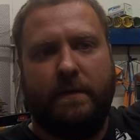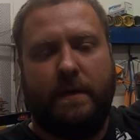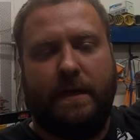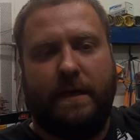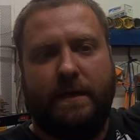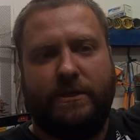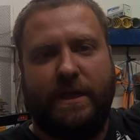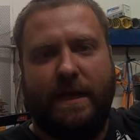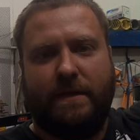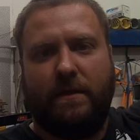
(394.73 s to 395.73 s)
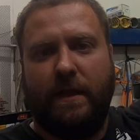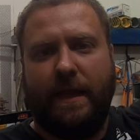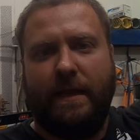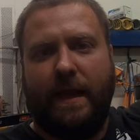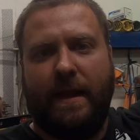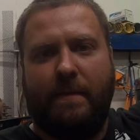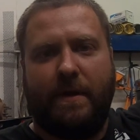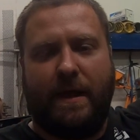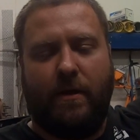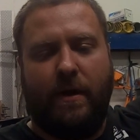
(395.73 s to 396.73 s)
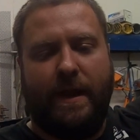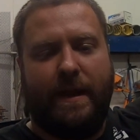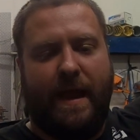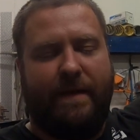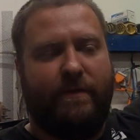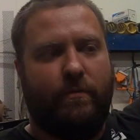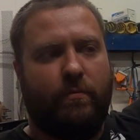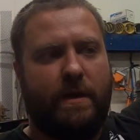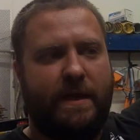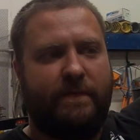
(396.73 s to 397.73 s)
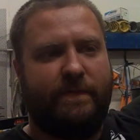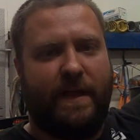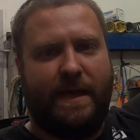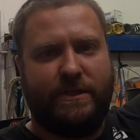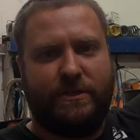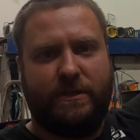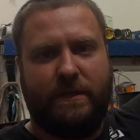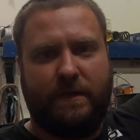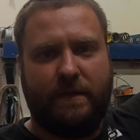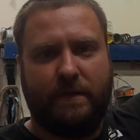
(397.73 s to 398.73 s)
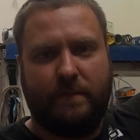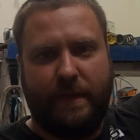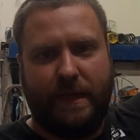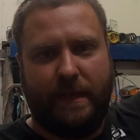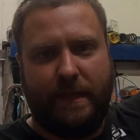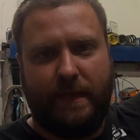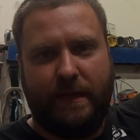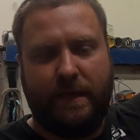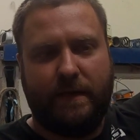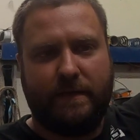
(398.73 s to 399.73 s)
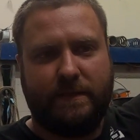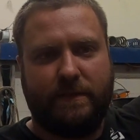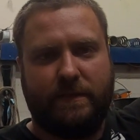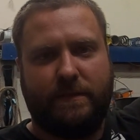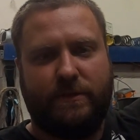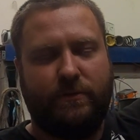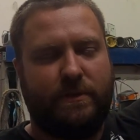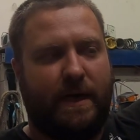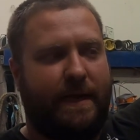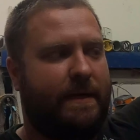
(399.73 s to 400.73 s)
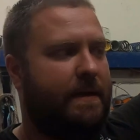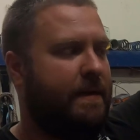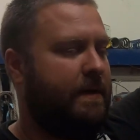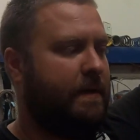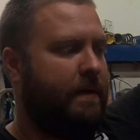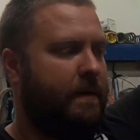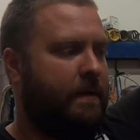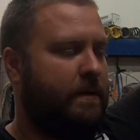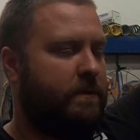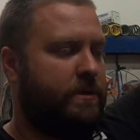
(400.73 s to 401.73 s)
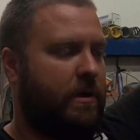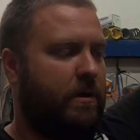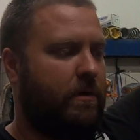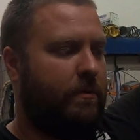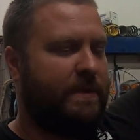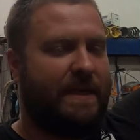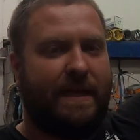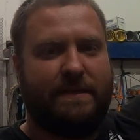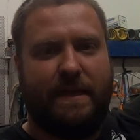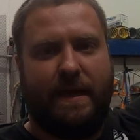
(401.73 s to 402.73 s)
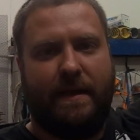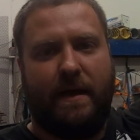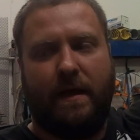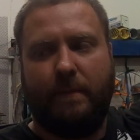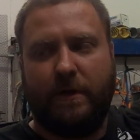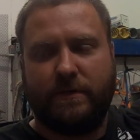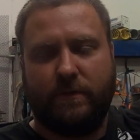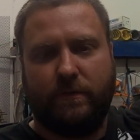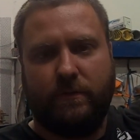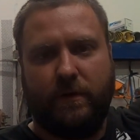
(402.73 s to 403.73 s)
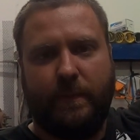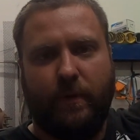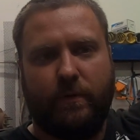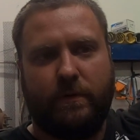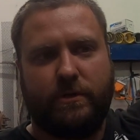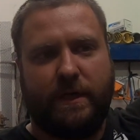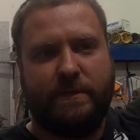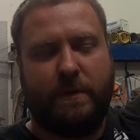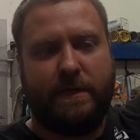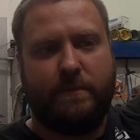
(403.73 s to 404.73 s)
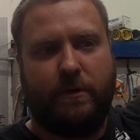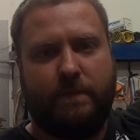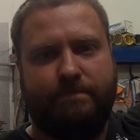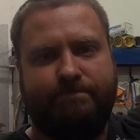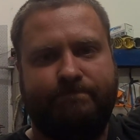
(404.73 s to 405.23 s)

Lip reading: checked, cleaned, and I'm gonna go ahead and have it re-flashed because it's too tight. So besides that, I'm also gonna be ordering a trans brake tomorrow